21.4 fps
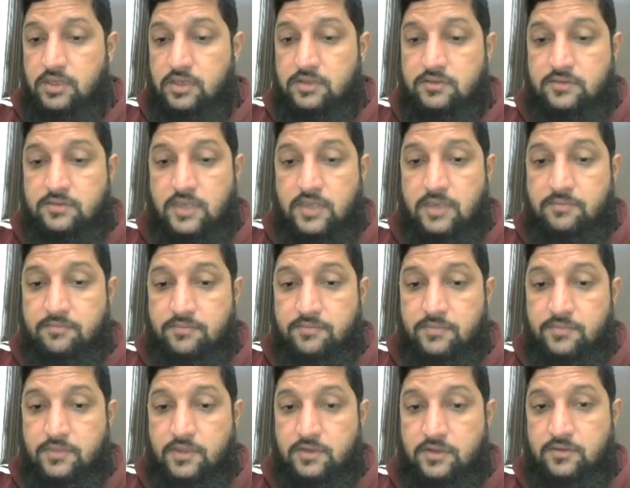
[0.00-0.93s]
same.
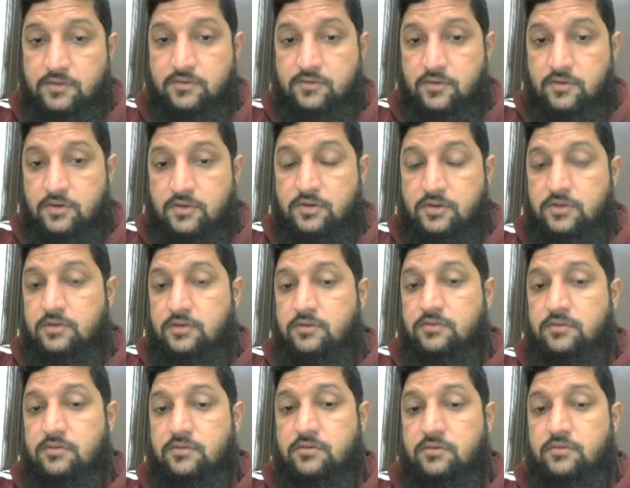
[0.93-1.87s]
It is not
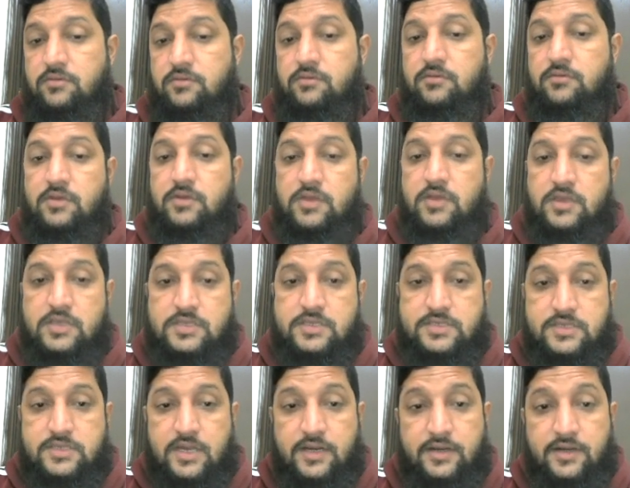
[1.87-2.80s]

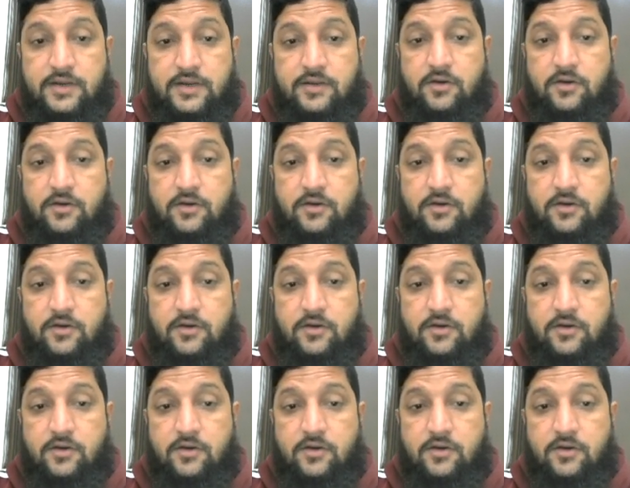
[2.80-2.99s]
standard